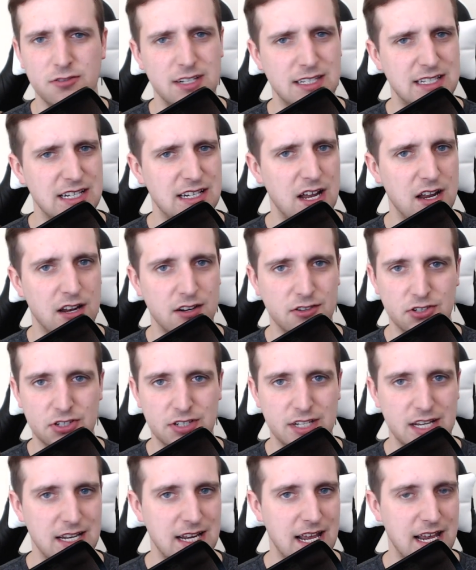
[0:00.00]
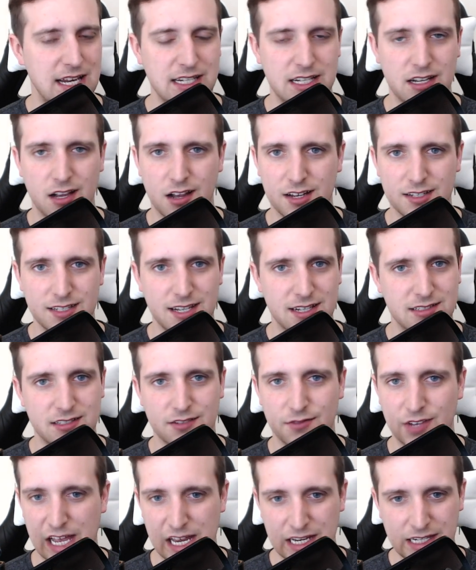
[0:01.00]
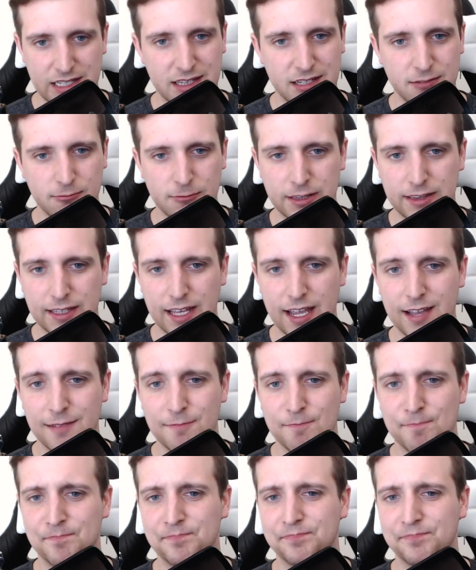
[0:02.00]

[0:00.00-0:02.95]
I did not understand any context of anything with that.